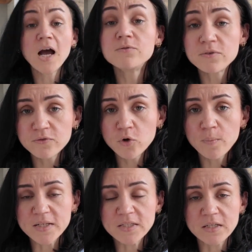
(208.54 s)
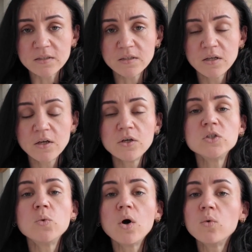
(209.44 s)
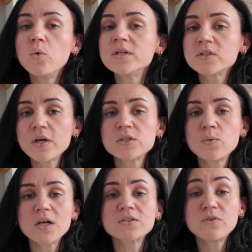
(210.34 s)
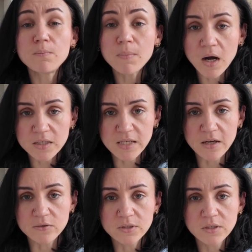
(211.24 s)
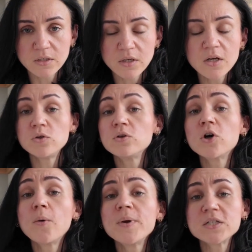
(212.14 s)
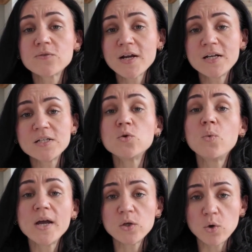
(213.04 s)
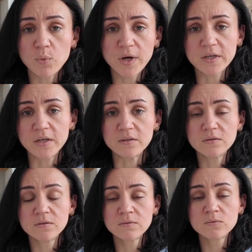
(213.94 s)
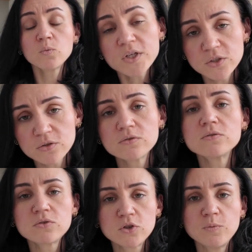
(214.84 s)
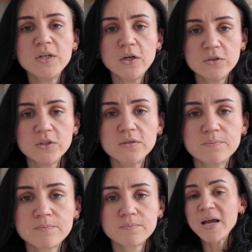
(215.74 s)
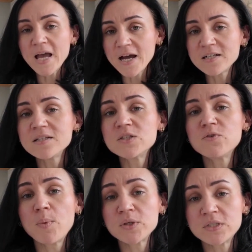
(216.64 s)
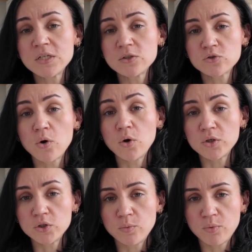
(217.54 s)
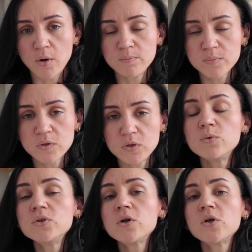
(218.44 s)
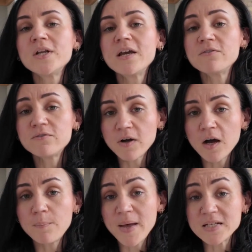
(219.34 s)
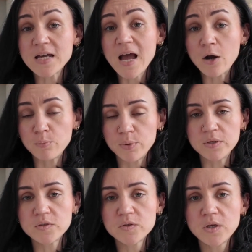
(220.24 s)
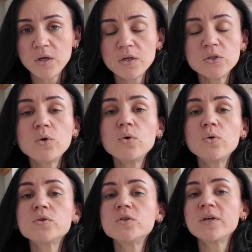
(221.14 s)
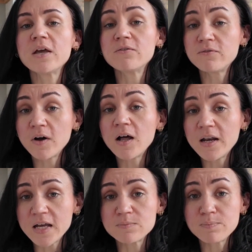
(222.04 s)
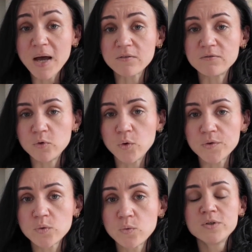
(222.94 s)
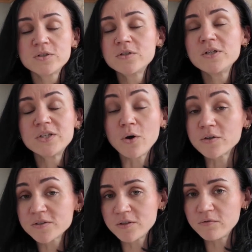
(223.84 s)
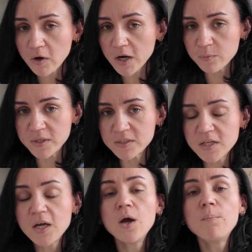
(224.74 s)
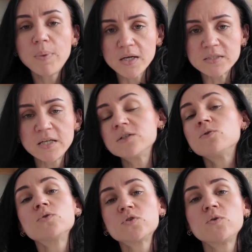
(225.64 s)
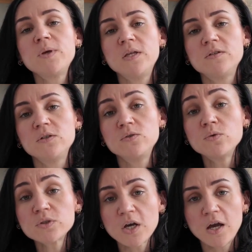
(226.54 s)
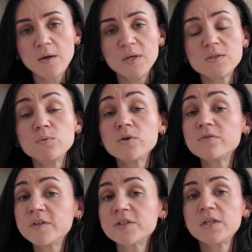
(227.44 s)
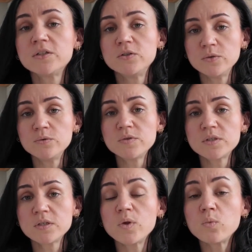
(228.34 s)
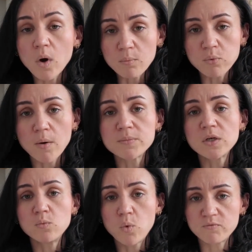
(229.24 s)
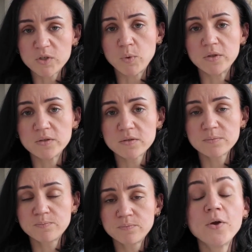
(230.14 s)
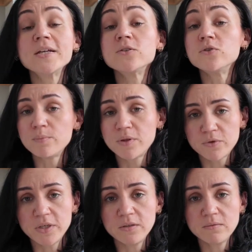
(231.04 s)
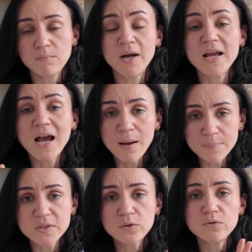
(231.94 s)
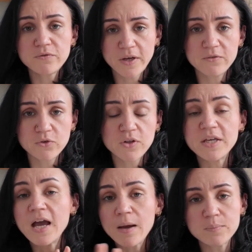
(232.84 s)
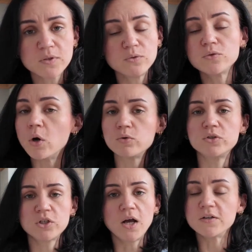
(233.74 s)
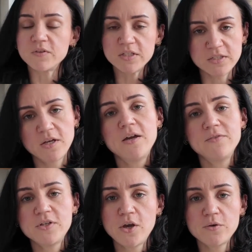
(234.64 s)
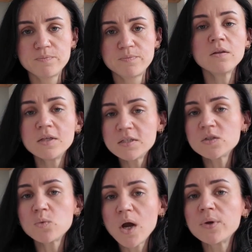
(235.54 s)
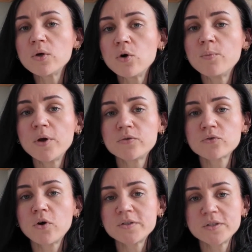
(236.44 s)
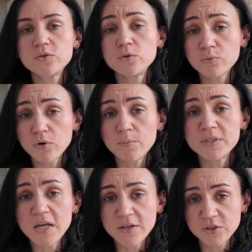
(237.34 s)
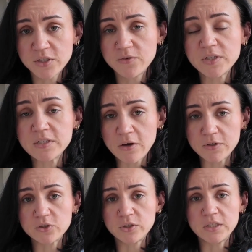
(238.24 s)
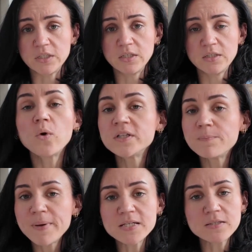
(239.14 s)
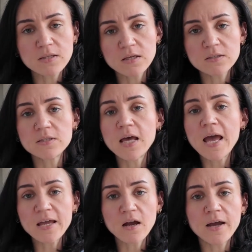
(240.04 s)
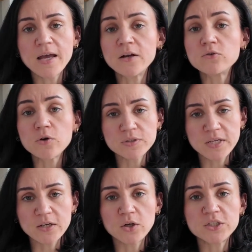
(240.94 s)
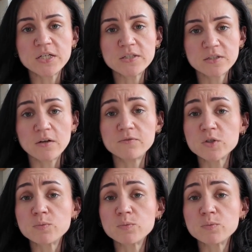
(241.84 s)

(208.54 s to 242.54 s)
And for formatting, you are always going to ask for Markdown, so you can copy it directly into where you are working, which should be Notion. By adding this verbosity control onto your prompts, you will not only get far better outputs, you will also get far less back and forths, which not only costs the environment, but it also means that your time is more efficiently used with one prompt and one response. Okay, so number 3, my absolute favorite, the absolute golden child of this entire video. This is where we almost cross into prompt engineering territory. One of the best things that AI and growth in technology has done for